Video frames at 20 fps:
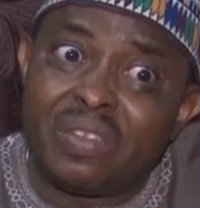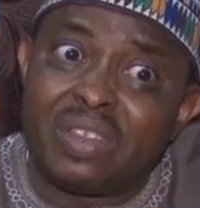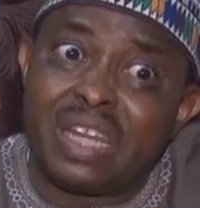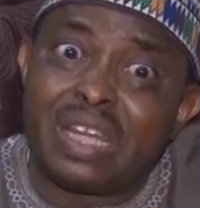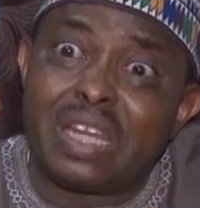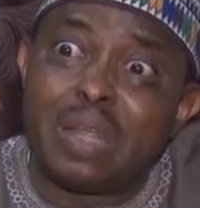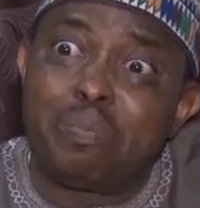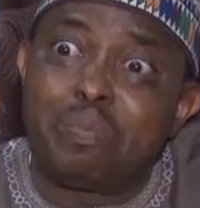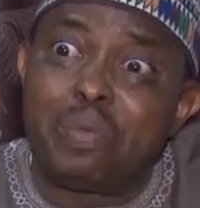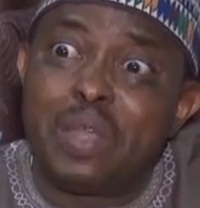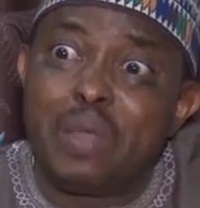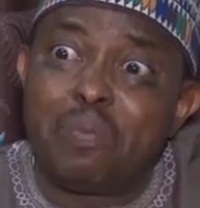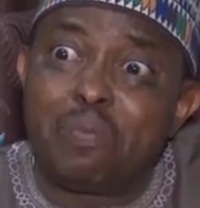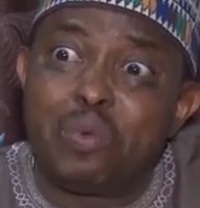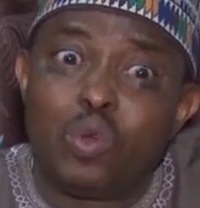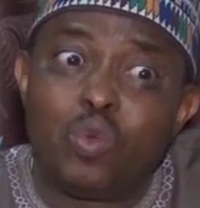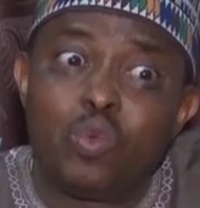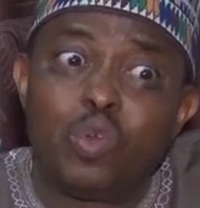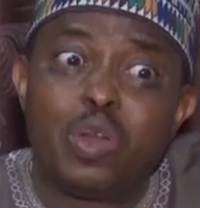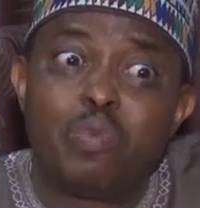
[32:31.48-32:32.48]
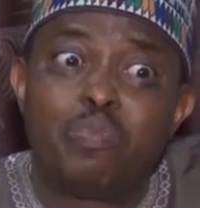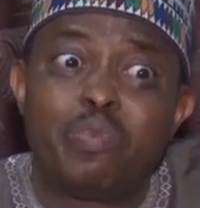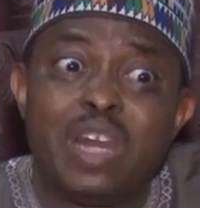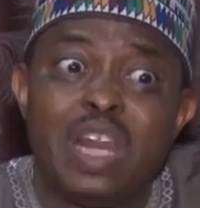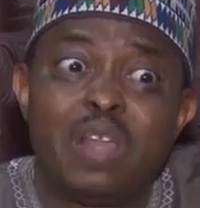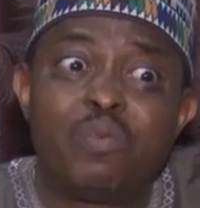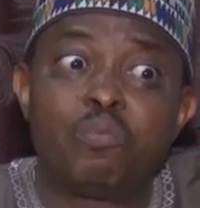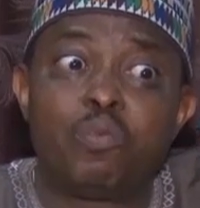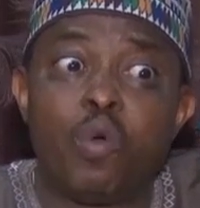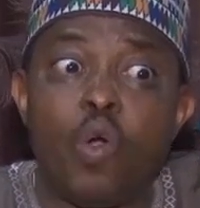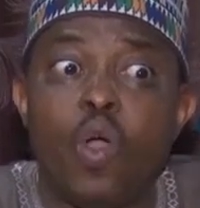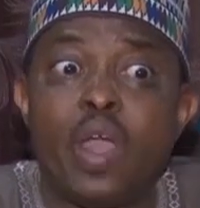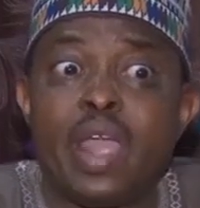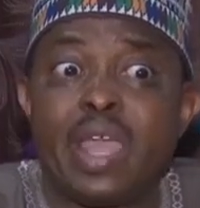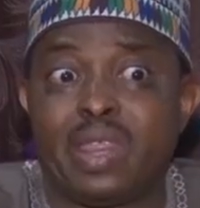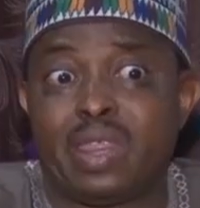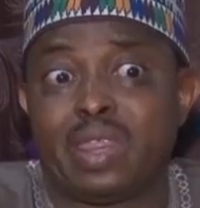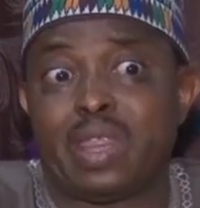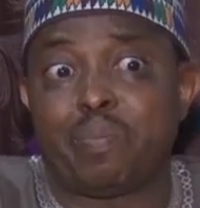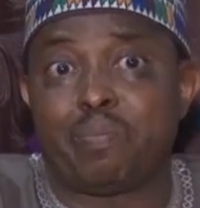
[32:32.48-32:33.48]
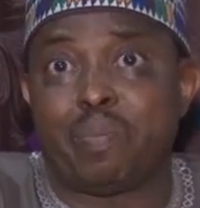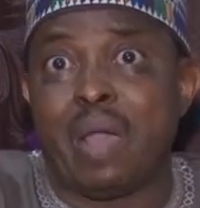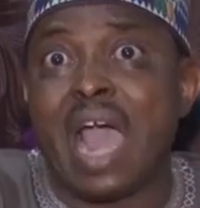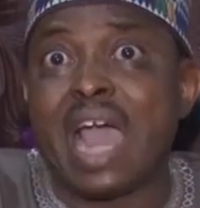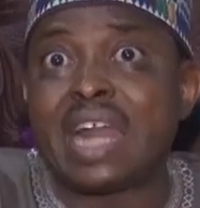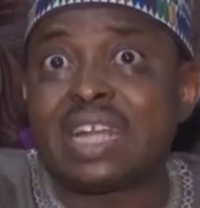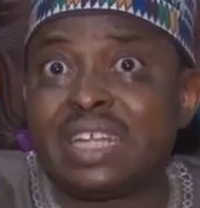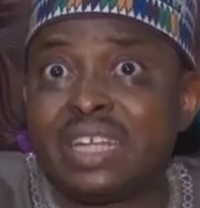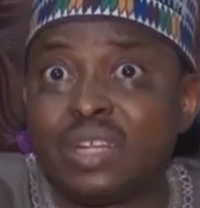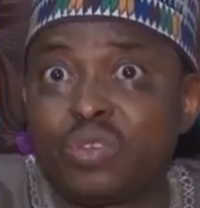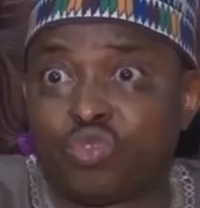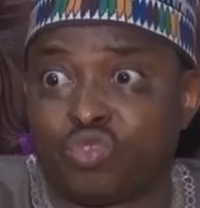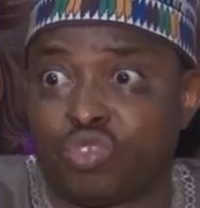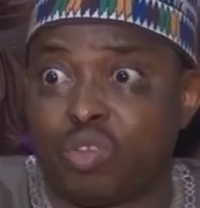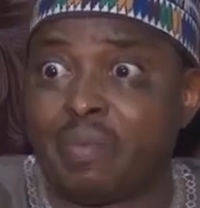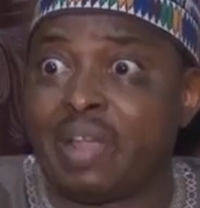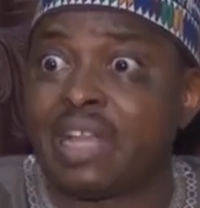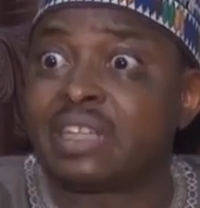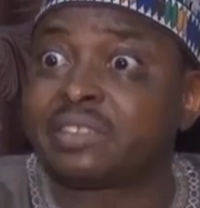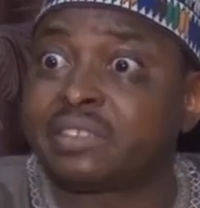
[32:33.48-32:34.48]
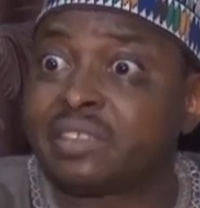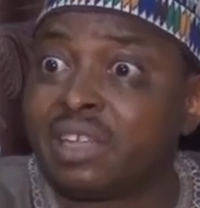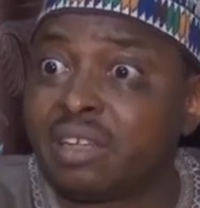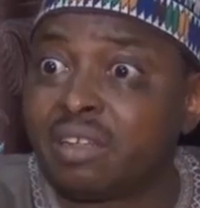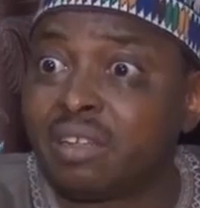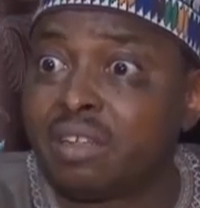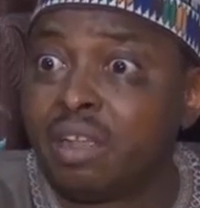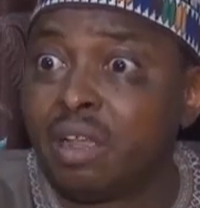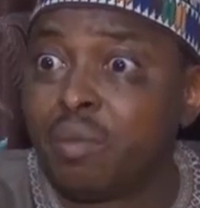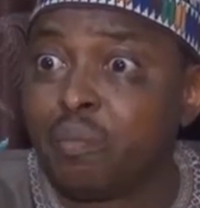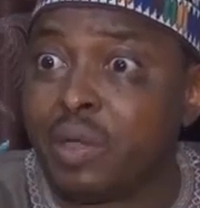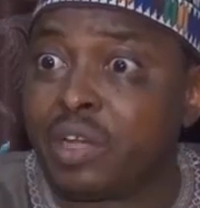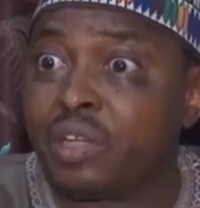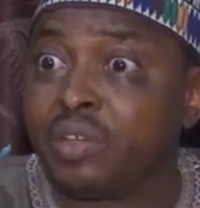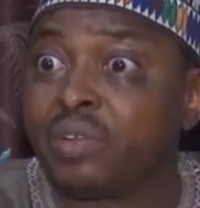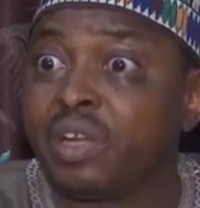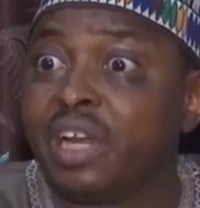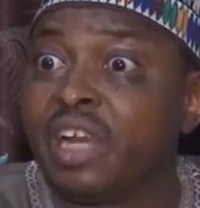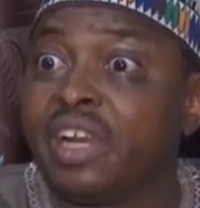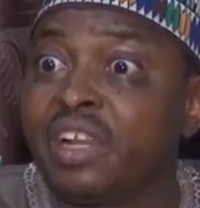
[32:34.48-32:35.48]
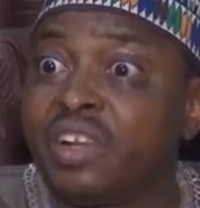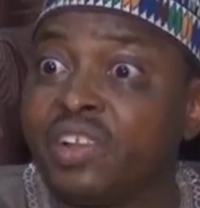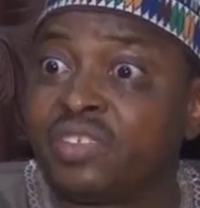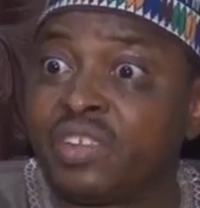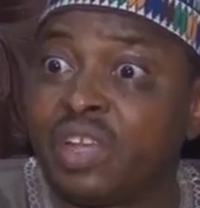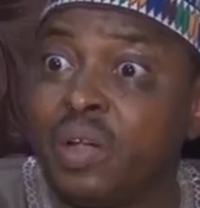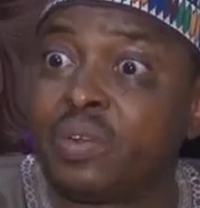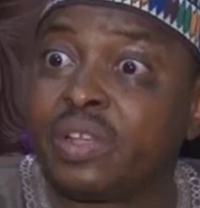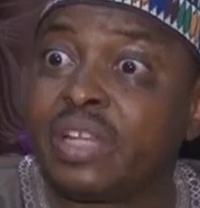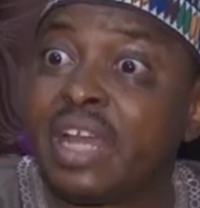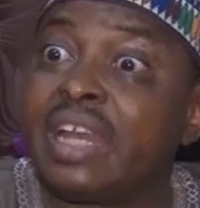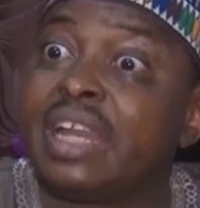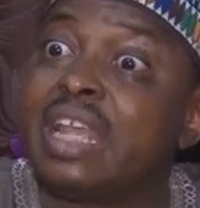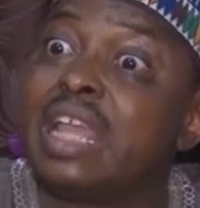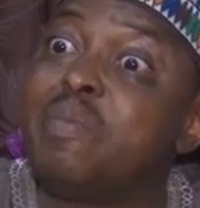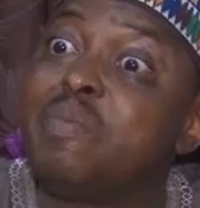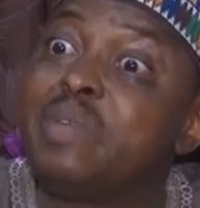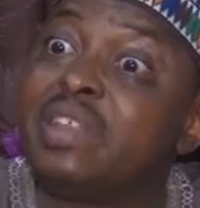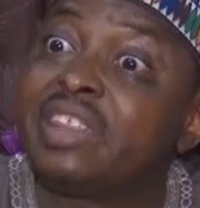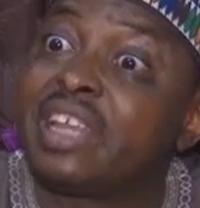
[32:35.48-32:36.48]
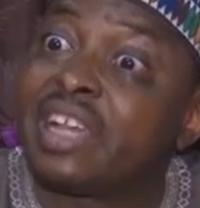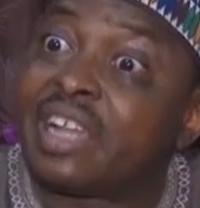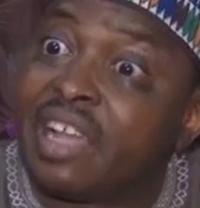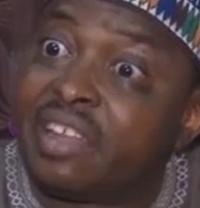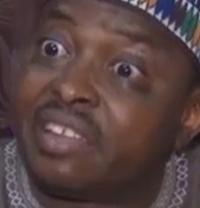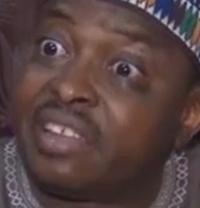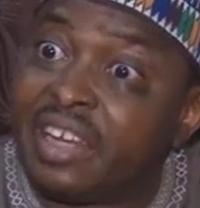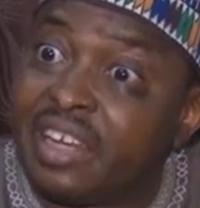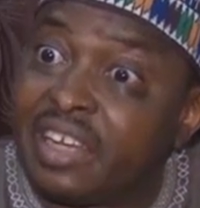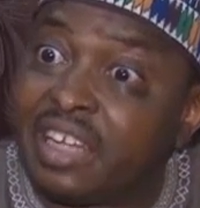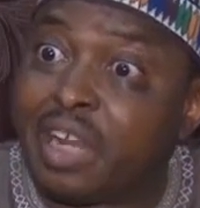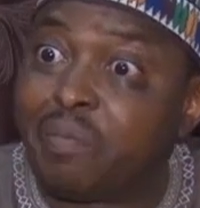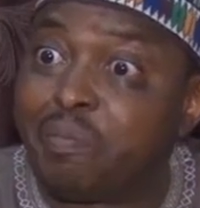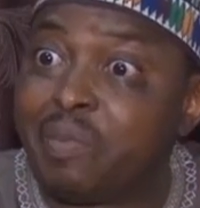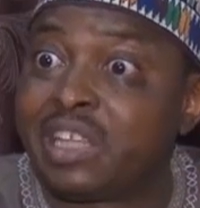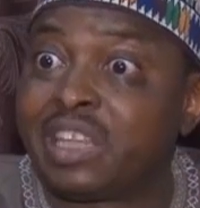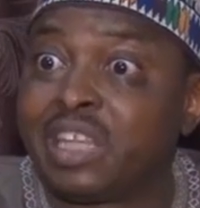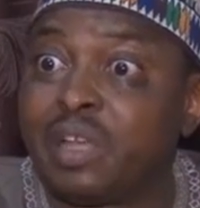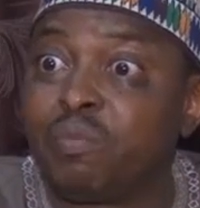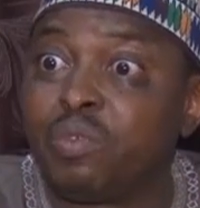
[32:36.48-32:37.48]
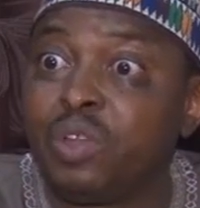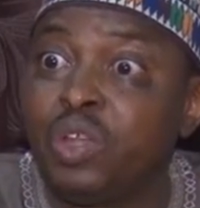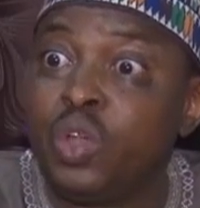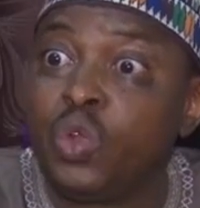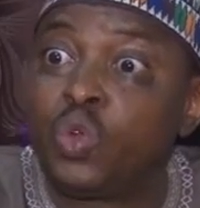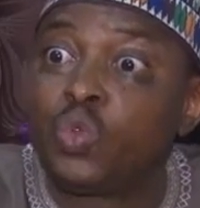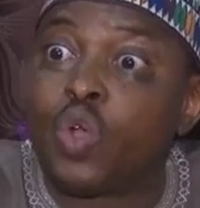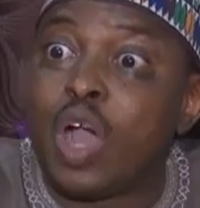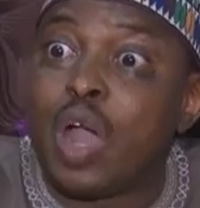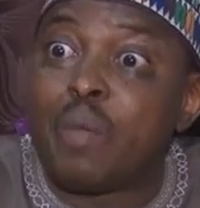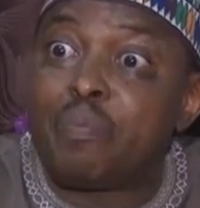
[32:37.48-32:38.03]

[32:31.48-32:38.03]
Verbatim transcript: out that the people will believe more in the party to some extent, particularly in the South, than even the candidate that make them to